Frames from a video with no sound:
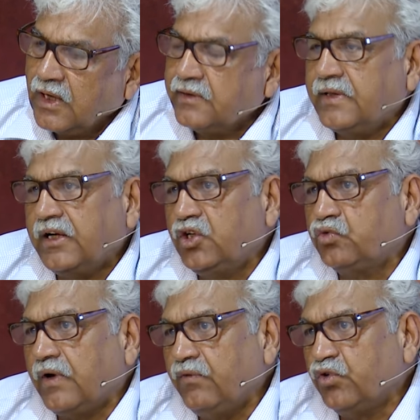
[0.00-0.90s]
And that is
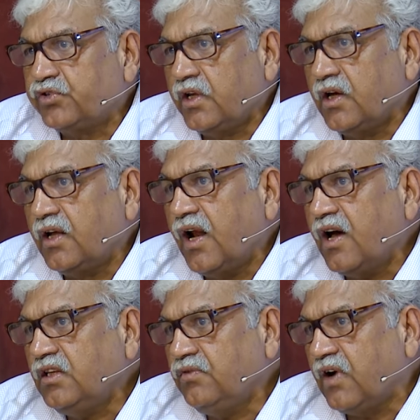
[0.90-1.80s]
why we say
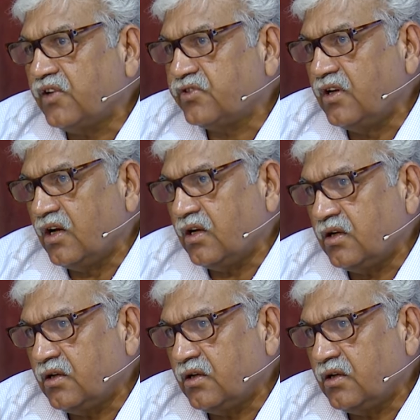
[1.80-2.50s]
anadi vasana,